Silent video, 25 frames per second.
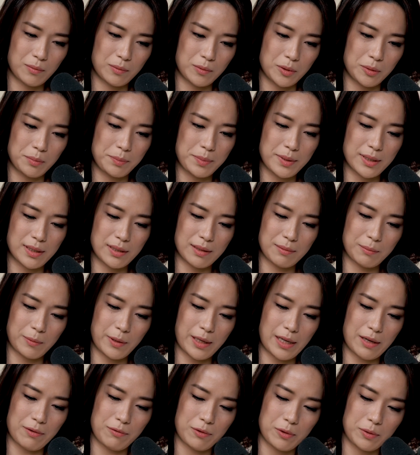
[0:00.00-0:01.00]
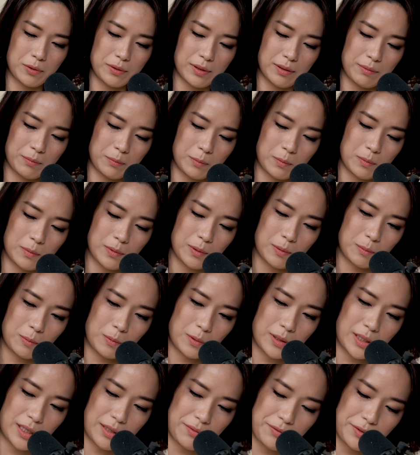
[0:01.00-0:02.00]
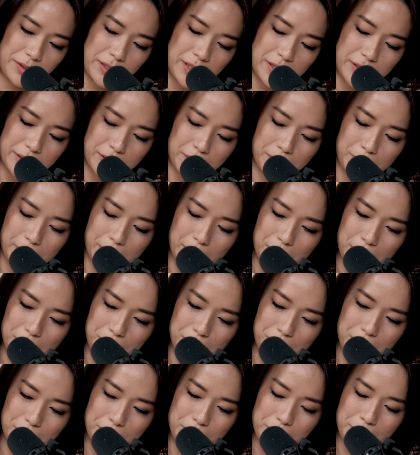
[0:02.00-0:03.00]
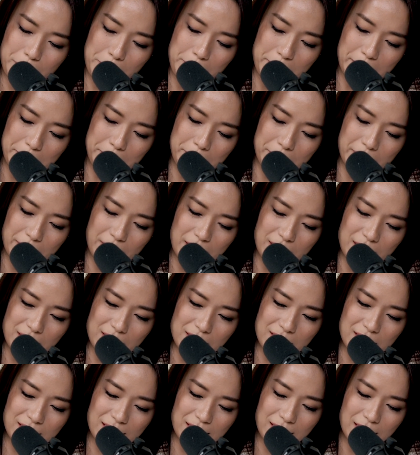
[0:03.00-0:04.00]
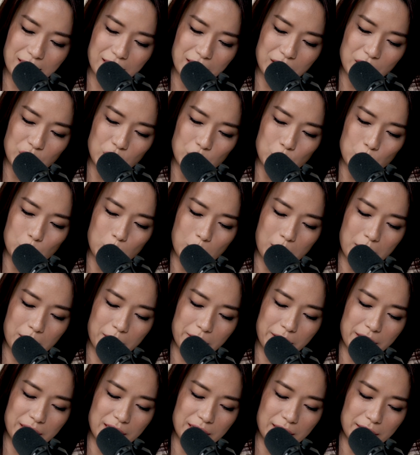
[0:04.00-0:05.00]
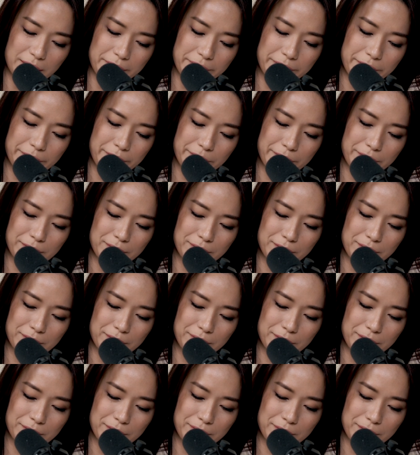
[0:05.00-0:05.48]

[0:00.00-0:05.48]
Whoops. Well, I wrote, whatever you're going through, remember this, you are enough.